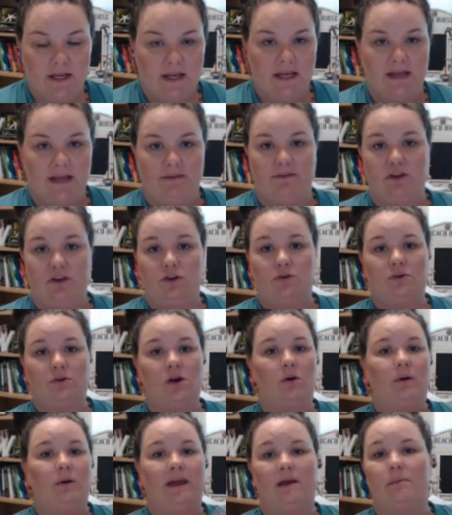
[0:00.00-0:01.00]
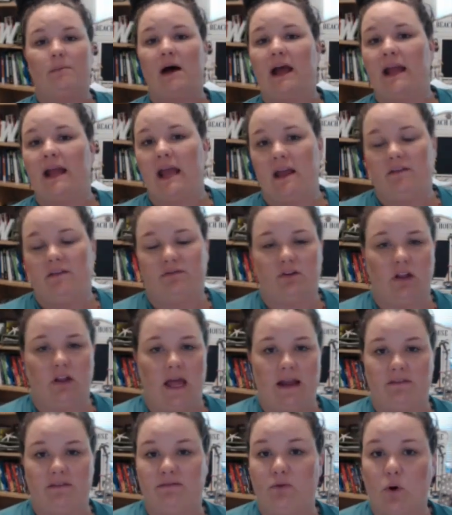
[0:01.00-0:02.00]
If you go MIA for
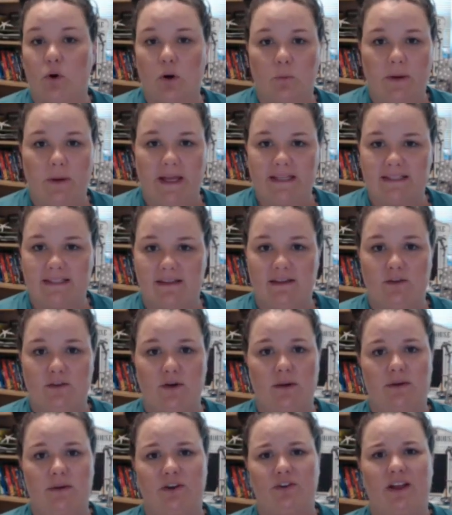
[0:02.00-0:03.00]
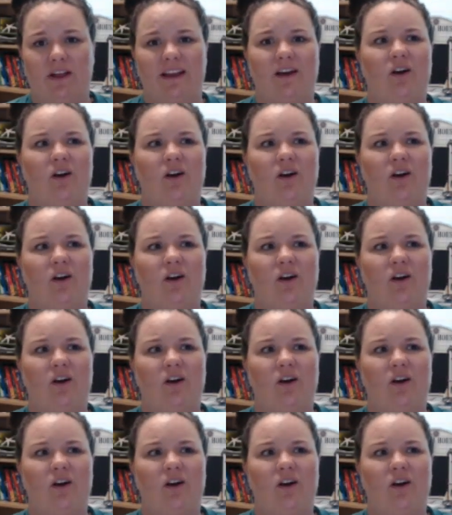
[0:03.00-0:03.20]
like 4 weeks and then you come and you're like,